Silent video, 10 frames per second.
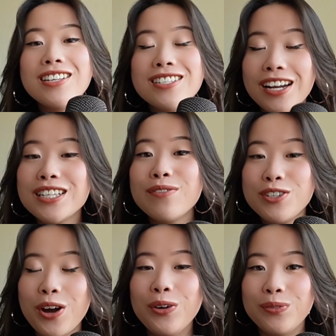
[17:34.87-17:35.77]
Studies have
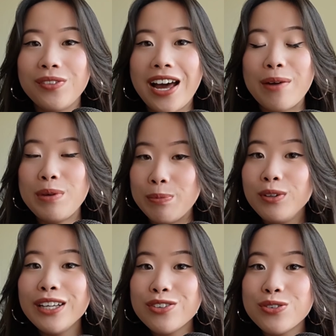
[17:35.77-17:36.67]
shown that people
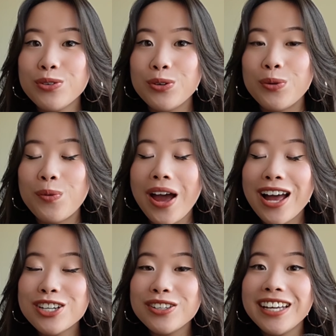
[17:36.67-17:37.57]
like Sue
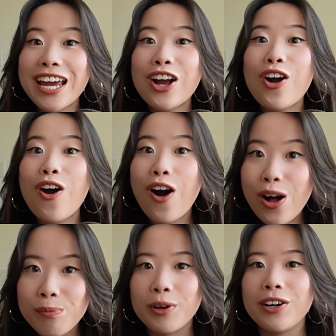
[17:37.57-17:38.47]
actually get
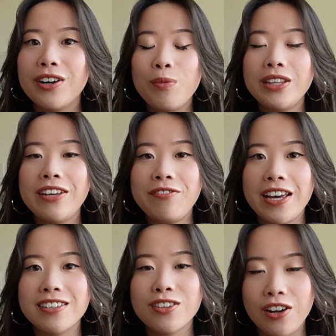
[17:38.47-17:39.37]
calmer when they
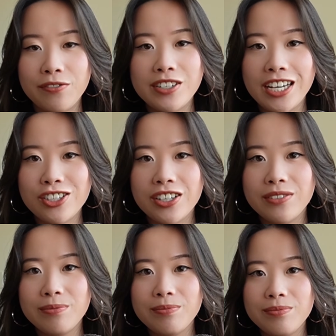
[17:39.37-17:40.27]
face
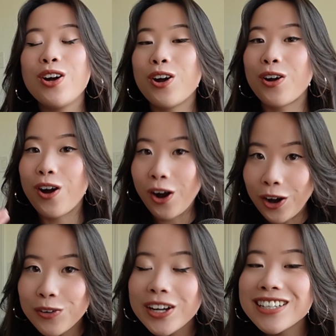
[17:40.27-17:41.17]
confrontation. Her
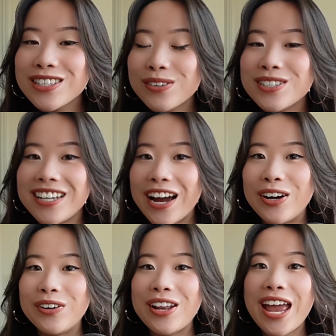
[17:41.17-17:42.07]
heart rate slows
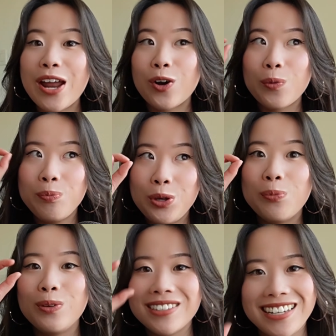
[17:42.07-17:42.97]
down, and her
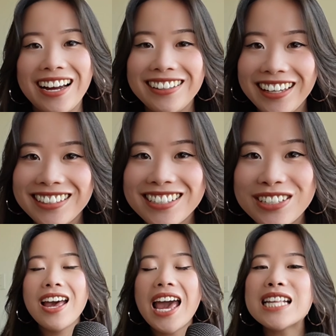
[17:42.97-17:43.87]
pupils dilate.
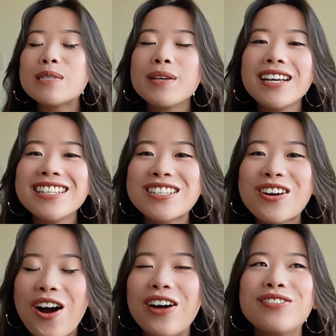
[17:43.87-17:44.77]
It's because
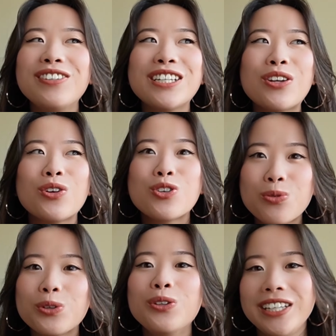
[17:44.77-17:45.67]
conflict
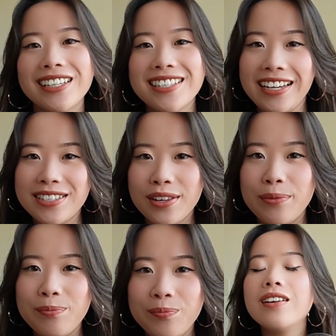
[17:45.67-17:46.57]
truly excites
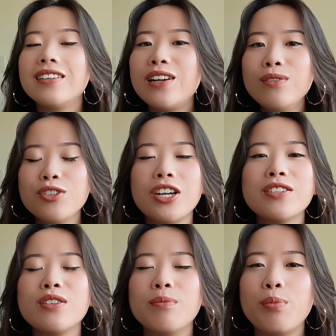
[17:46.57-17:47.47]
them. They don't
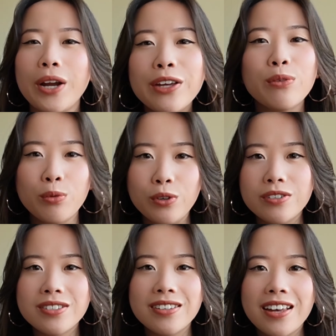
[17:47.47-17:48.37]
just break the
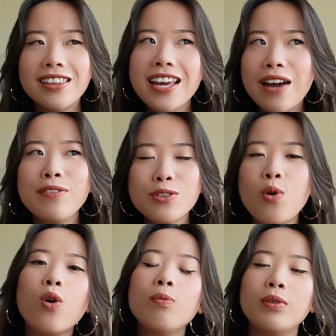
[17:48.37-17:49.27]
rules. They have this
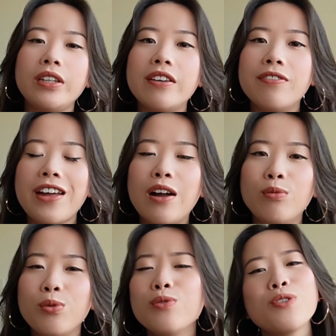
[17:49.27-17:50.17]
core belief that
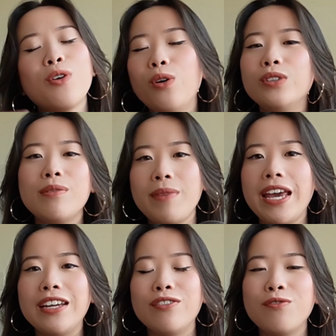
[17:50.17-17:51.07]
rules are only
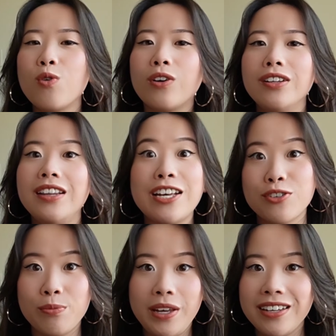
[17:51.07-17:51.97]
made for
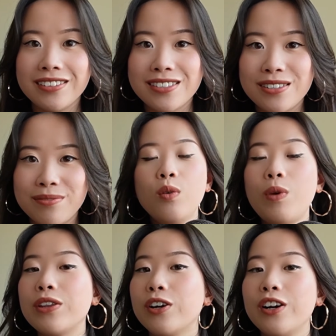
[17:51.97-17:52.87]
lesser beings.
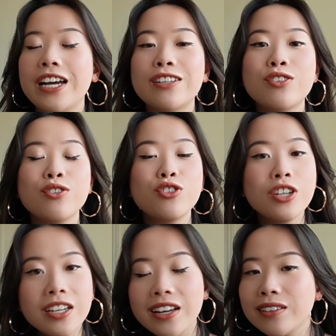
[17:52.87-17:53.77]
Whether it's
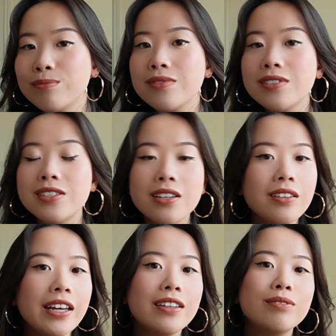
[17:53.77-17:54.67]
cheating,
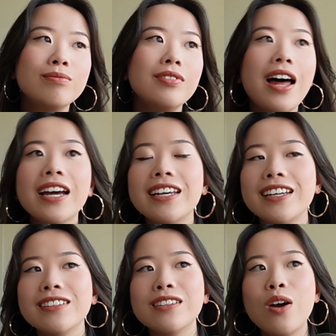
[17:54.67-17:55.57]
stealing,
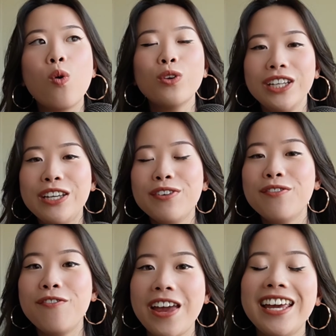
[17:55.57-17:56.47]
lying, or even
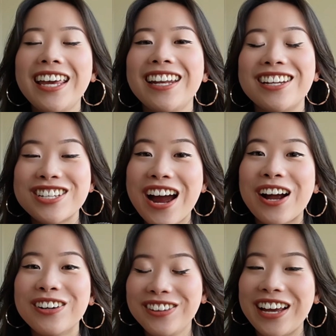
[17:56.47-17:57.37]
faking an
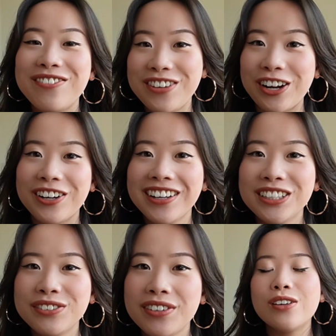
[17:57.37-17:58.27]
entire life
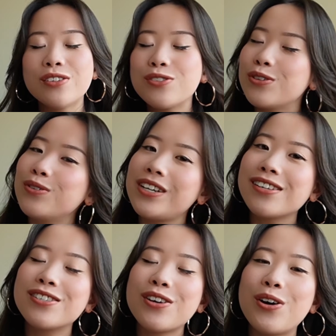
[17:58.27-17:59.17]
narrative, Sue
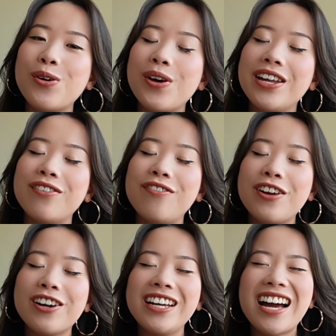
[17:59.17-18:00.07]
does so in a
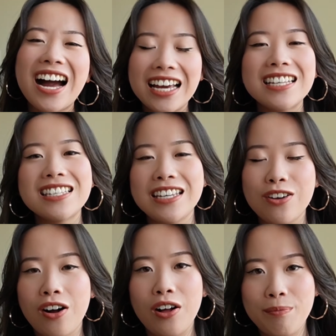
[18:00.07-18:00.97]
very icy,
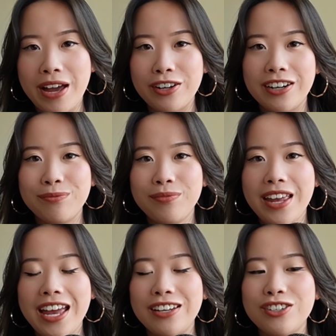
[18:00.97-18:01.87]
calm manner,
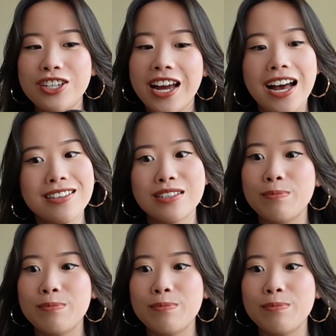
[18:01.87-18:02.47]
and she has this